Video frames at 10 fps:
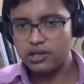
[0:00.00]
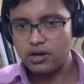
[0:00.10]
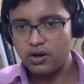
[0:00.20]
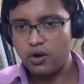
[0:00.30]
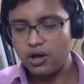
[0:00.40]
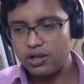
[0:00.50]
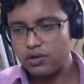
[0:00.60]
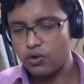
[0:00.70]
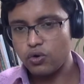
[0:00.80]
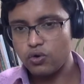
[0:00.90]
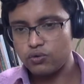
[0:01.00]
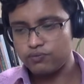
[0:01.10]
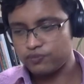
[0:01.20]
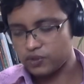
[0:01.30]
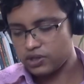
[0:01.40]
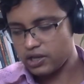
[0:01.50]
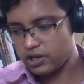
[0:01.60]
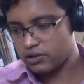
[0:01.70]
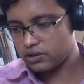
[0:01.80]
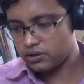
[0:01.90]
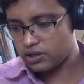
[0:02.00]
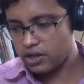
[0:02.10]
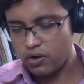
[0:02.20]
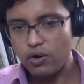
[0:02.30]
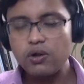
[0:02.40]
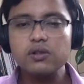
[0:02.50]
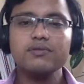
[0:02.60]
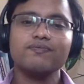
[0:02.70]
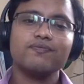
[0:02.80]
are all they all